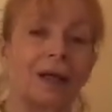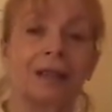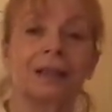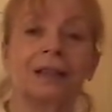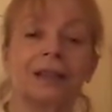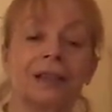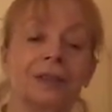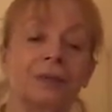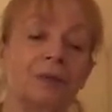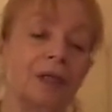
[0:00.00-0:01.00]
and
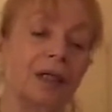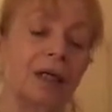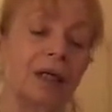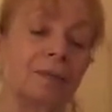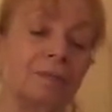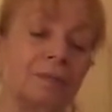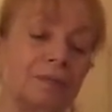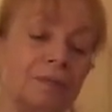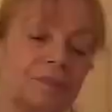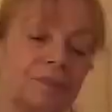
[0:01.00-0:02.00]
to
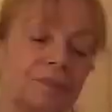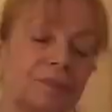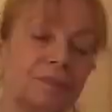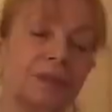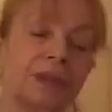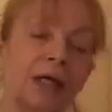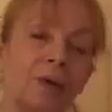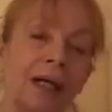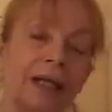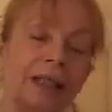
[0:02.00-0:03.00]

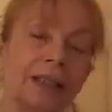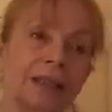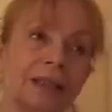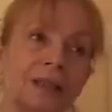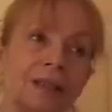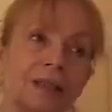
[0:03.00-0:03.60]
donate